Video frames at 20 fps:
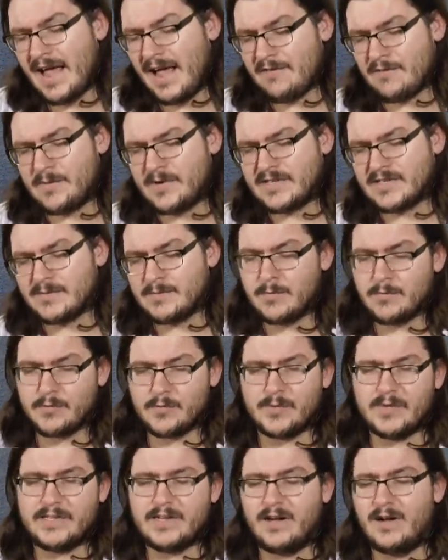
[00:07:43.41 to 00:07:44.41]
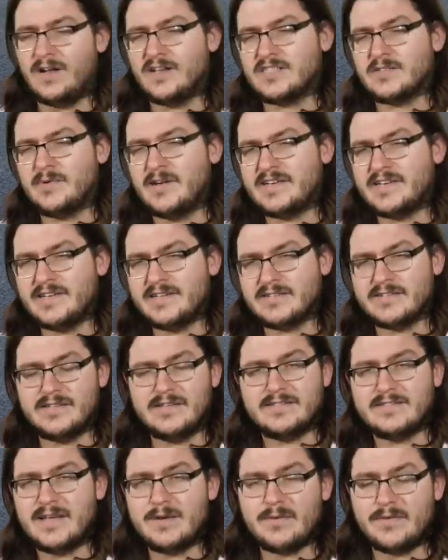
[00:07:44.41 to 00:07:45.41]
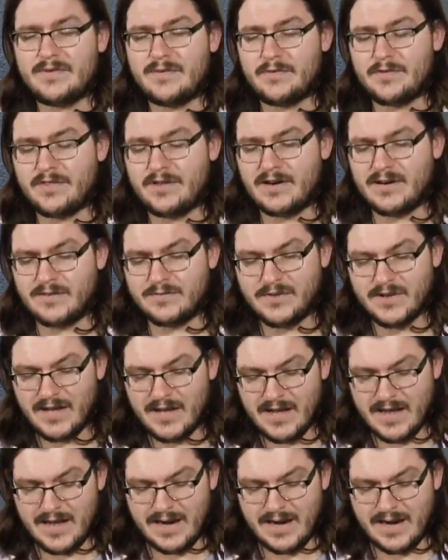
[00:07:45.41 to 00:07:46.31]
Everybody's come up with really awesome ideas, things I would have never thought of,